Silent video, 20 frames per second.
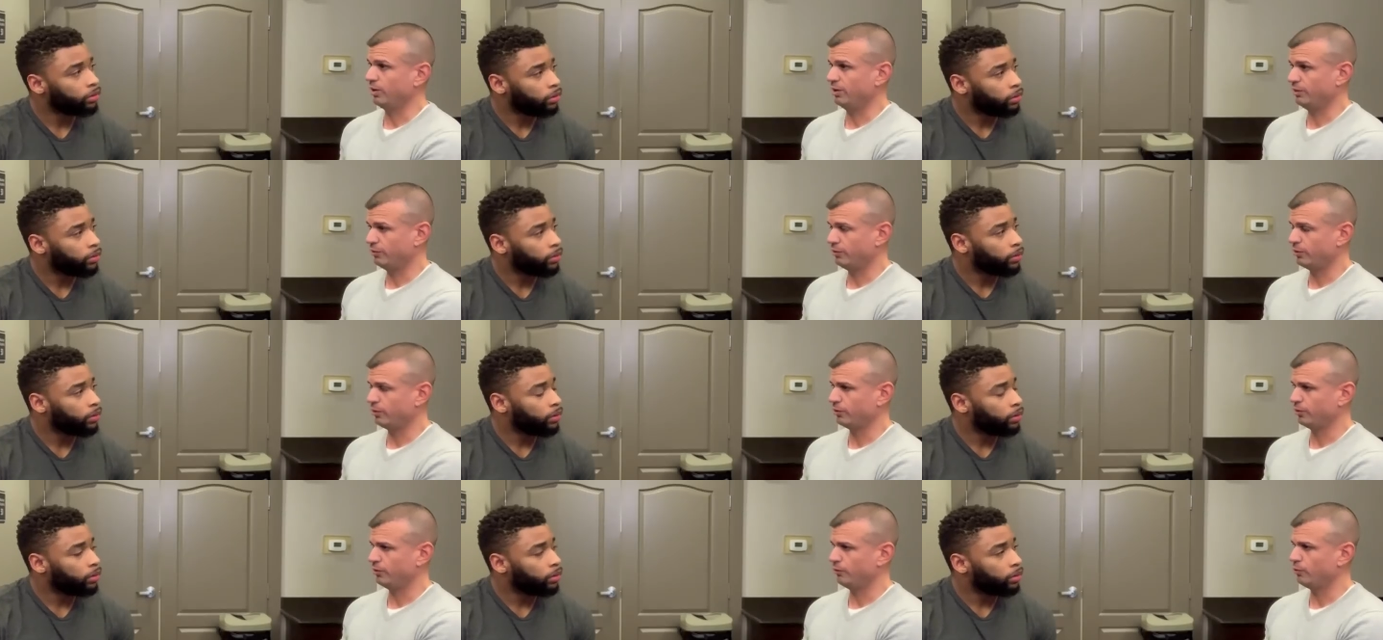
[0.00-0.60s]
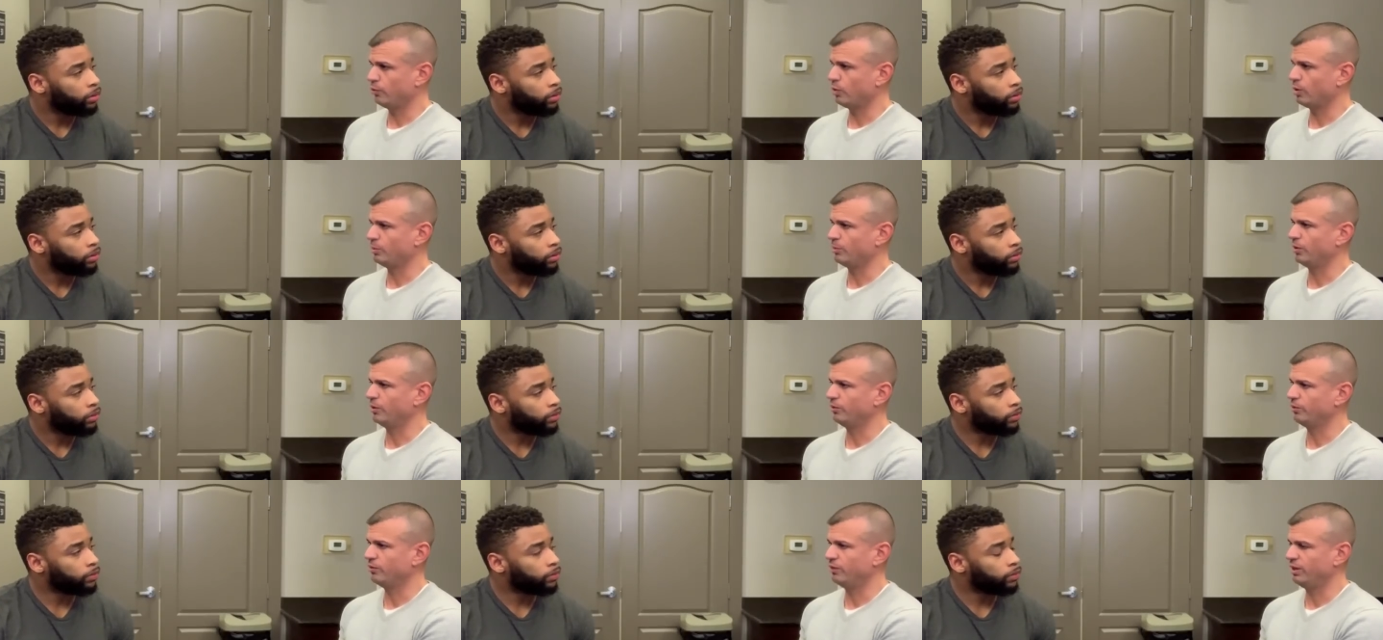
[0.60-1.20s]
Speaker 1: uh, first and
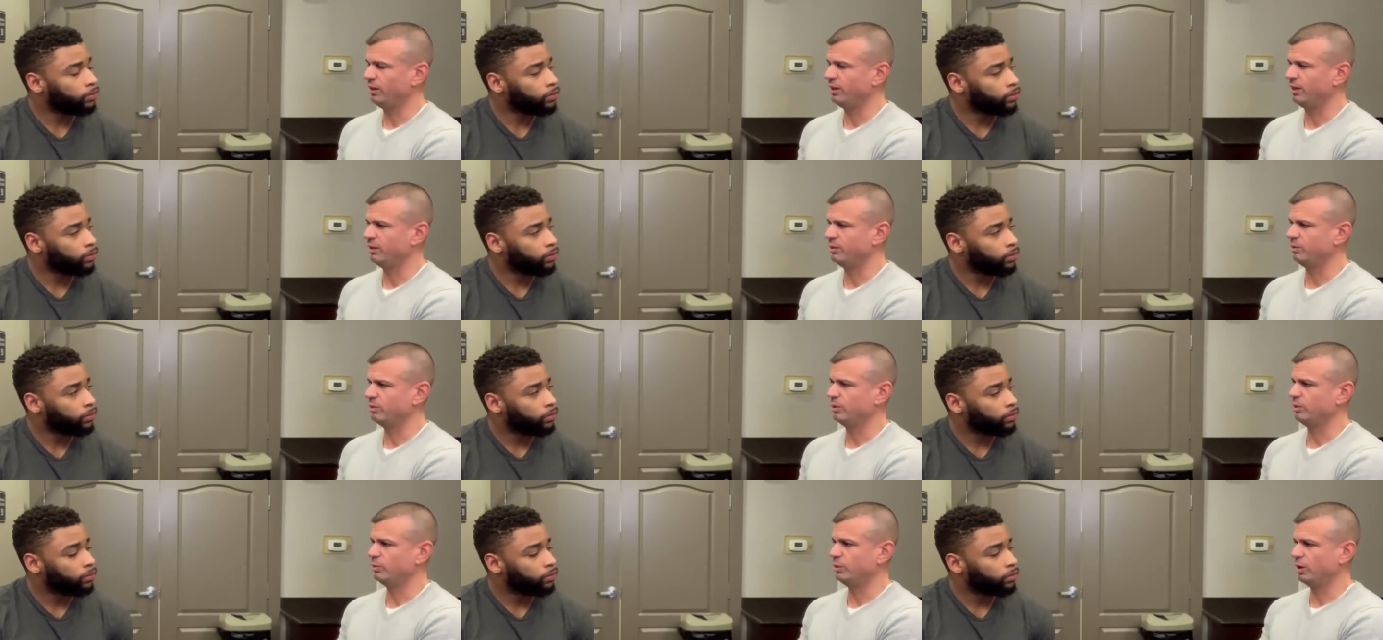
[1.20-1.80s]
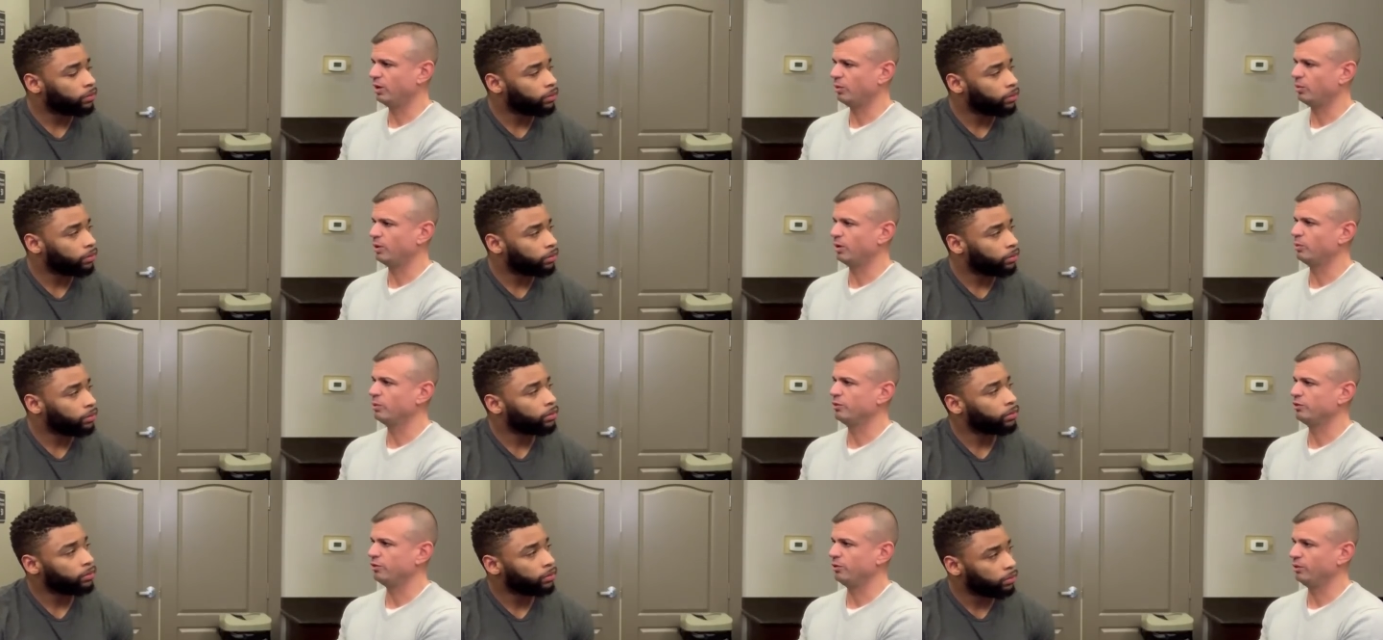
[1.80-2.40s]
foremost, mm-hmm. and we all want to
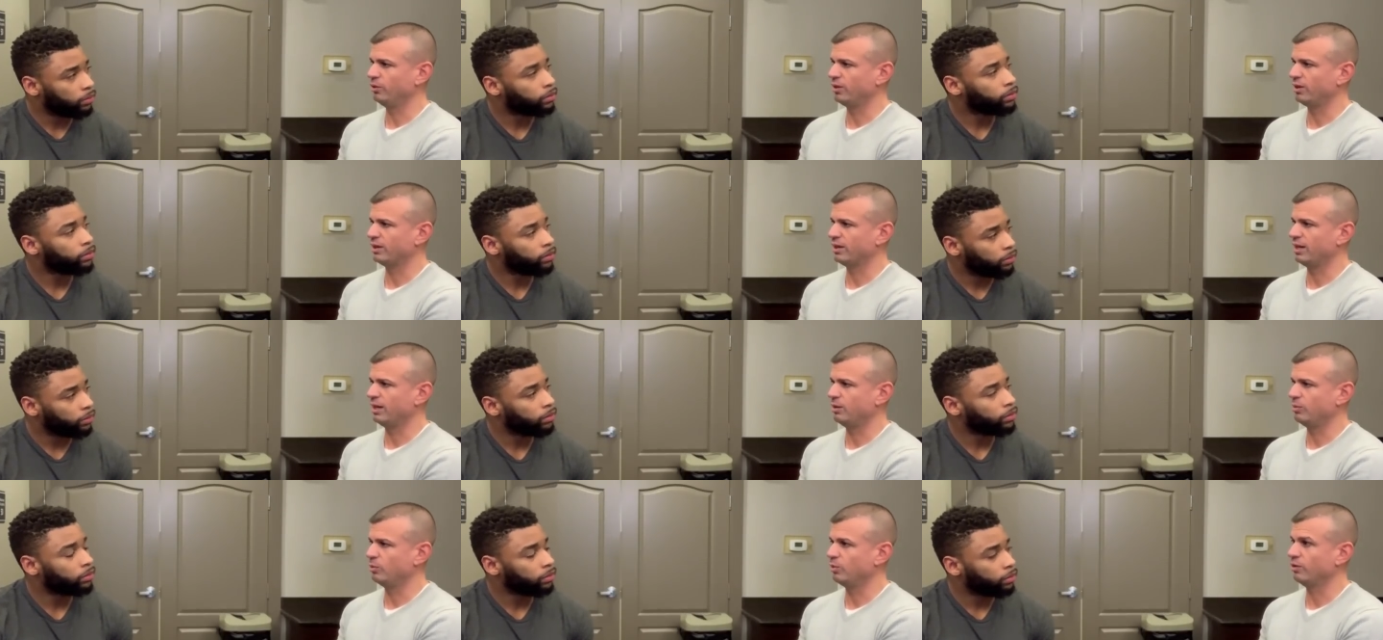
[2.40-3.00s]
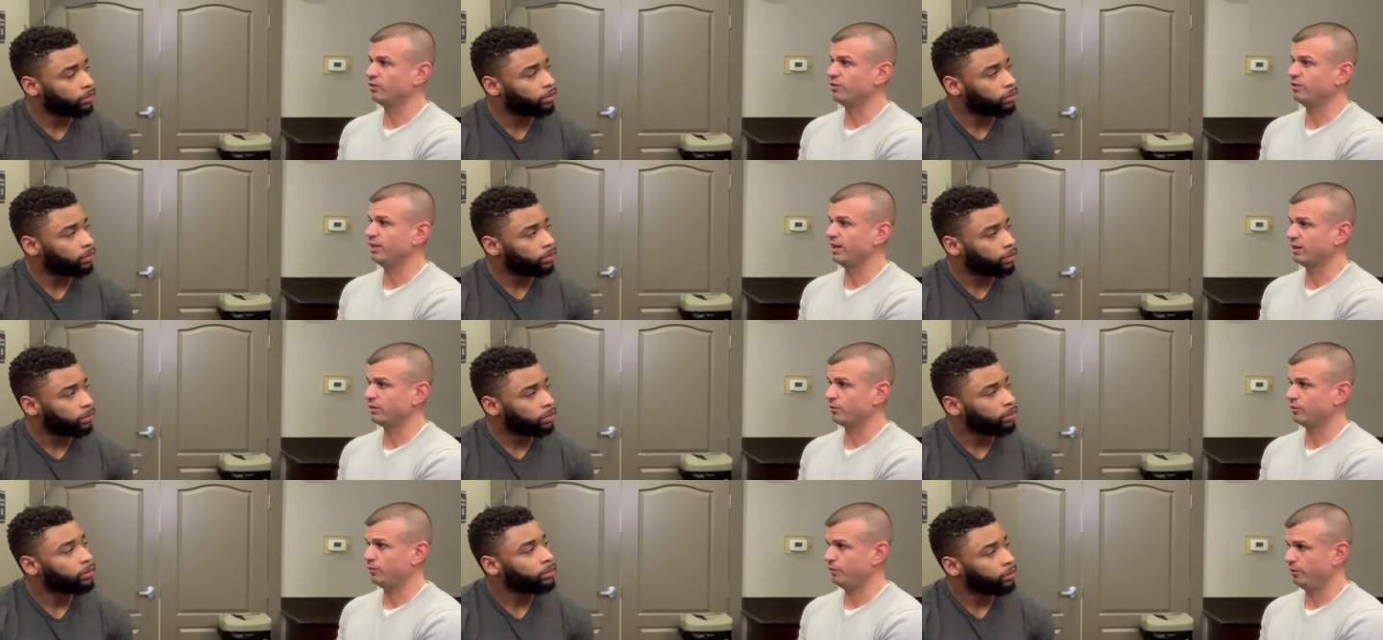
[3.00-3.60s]
wish you luck on what's
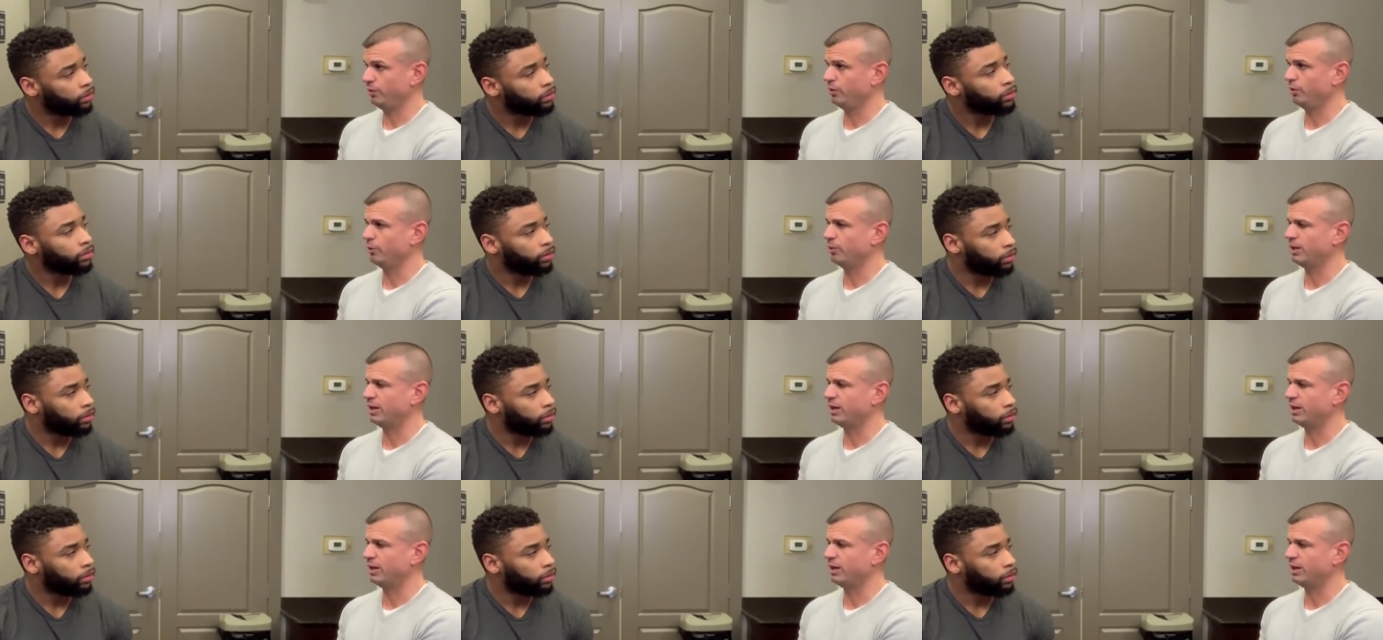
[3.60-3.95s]
next for you.